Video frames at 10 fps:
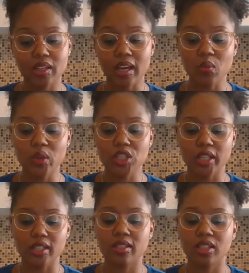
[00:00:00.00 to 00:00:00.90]
I wish I
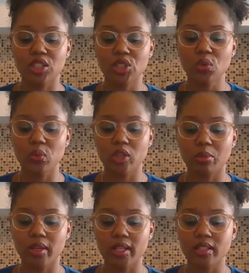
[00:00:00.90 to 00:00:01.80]
could see you,
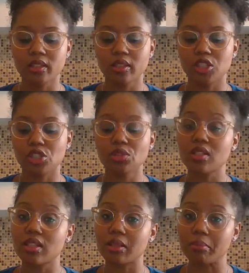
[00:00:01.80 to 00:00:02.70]
Wilbur, as clearly as you
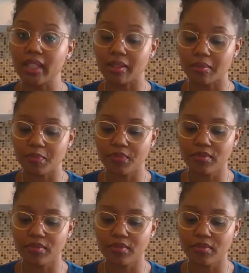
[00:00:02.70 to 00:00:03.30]
can see me.